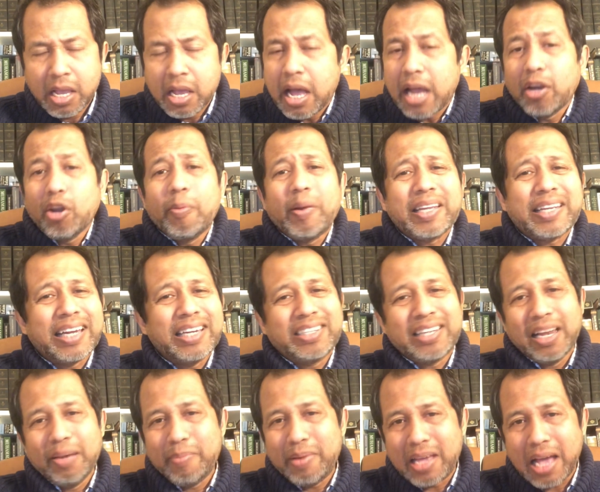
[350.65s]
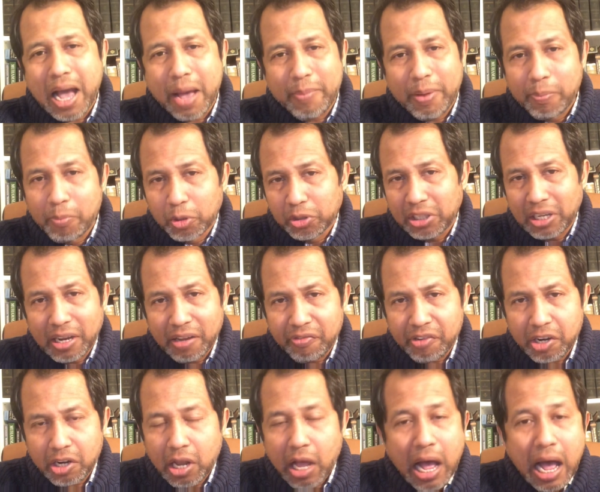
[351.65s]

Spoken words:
And nobody can tell me I'm a Modi lover.